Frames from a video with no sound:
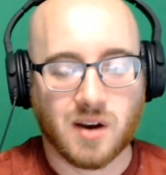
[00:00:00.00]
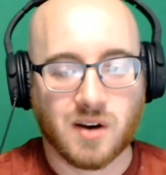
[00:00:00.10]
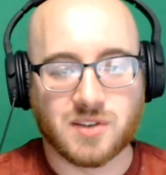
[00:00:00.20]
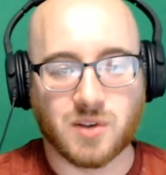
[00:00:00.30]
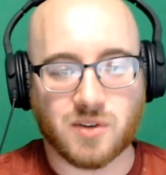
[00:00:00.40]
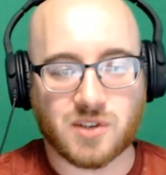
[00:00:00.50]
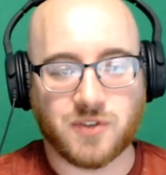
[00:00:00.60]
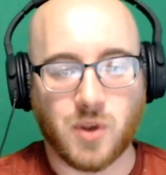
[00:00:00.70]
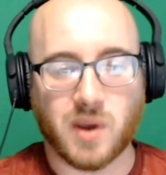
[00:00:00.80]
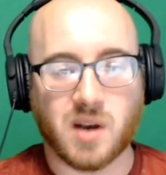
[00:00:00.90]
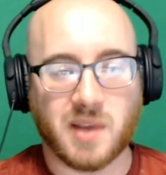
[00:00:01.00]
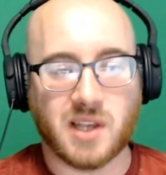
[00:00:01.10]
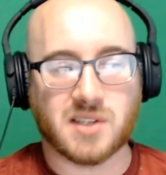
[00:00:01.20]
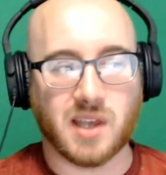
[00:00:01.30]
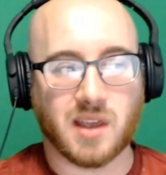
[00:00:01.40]
So there's a few
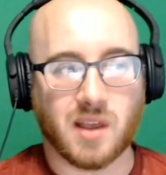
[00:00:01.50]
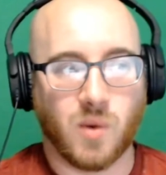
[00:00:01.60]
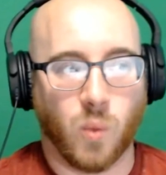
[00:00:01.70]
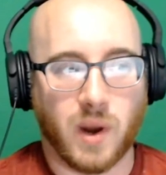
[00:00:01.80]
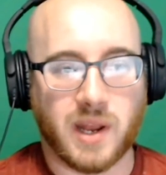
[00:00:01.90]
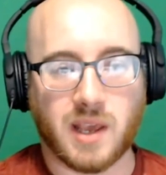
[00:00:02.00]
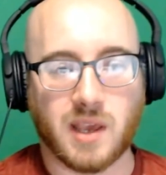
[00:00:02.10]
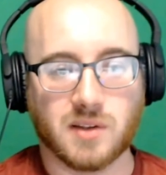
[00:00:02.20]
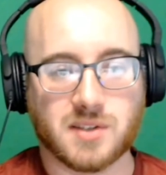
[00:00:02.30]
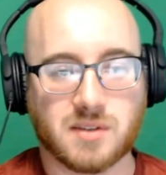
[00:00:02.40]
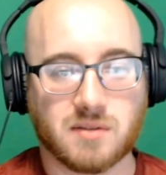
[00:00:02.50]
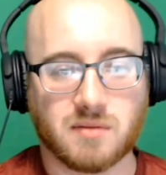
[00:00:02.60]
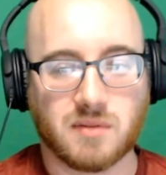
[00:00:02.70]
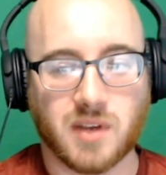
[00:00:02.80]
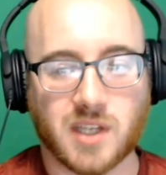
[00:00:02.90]
enemies like one-hit kills.
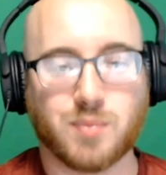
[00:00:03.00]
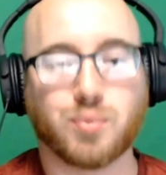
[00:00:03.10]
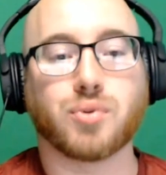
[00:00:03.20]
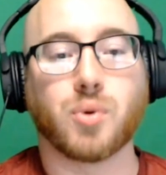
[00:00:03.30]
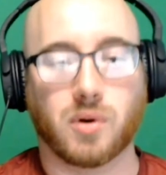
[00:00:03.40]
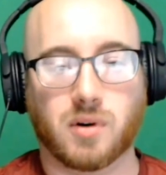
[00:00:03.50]
It's brutal.